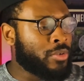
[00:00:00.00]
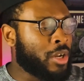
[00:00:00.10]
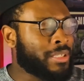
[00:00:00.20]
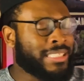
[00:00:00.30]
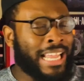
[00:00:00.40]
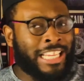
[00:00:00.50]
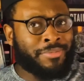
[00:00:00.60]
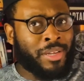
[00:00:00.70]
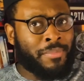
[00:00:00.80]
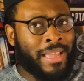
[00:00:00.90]
No, is it an
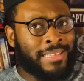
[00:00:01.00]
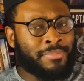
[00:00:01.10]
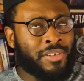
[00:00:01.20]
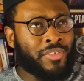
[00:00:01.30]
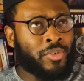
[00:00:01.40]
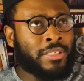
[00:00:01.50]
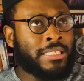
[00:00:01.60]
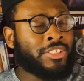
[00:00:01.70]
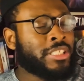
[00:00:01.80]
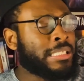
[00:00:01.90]
HBO Max movie or is
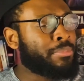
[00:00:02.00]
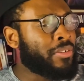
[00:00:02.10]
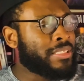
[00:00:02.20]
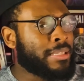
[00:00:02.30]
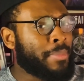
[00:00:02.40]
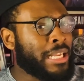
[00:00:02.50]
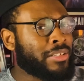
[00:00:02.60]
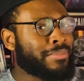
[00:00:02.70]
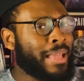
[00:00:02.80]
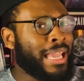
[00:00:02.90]
it just a movie somebody
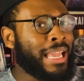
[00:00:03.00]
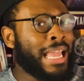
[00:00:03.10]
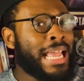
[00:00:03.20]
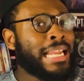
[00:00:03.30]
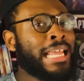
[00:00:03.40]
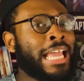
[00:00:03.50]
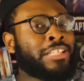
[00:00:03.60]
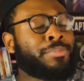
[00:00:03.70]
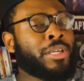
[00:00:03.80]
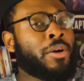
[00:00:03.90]
else made that
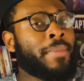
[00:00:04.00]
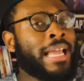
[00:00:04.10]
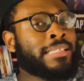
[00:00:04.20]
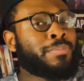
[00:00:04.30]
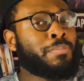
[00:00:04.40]
HBO Max